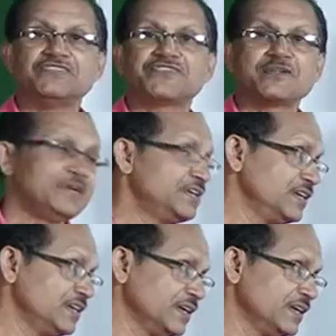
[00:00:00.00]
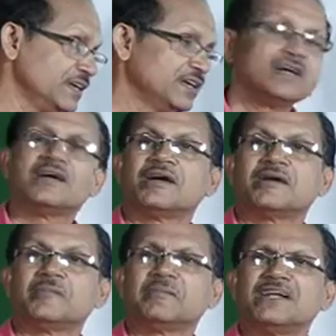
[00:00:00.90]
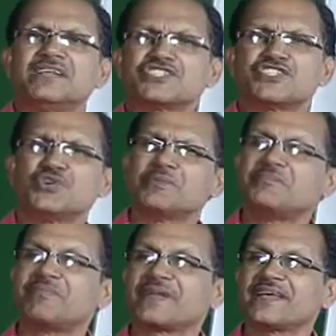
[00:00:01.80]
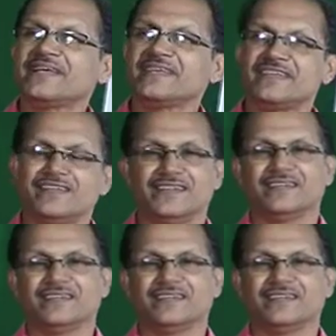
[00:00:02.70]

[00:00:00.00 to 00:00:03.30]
different meaning, but has no brain.